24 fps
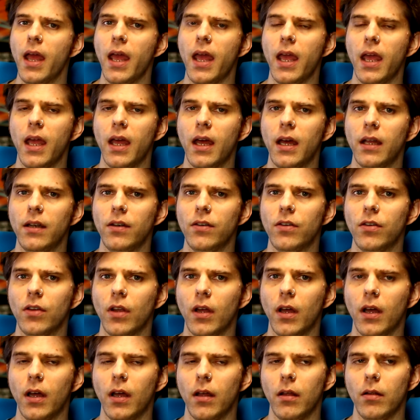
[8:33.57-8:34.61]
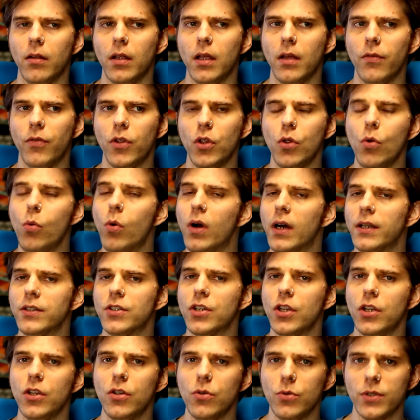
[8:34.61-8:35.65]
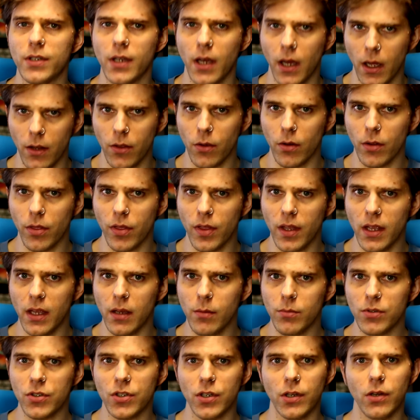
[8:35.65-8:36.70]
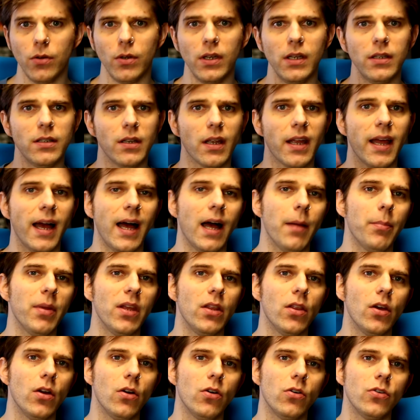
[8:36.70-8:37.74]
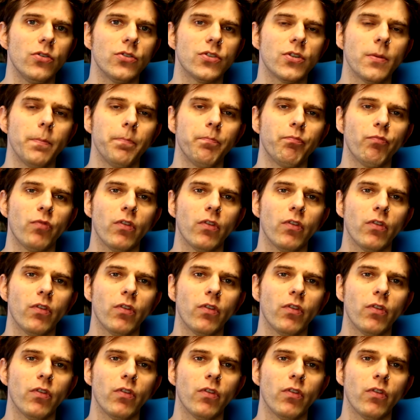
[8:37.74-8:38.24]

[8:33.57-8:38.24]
and uh, if you want to use other themes, you need to copy those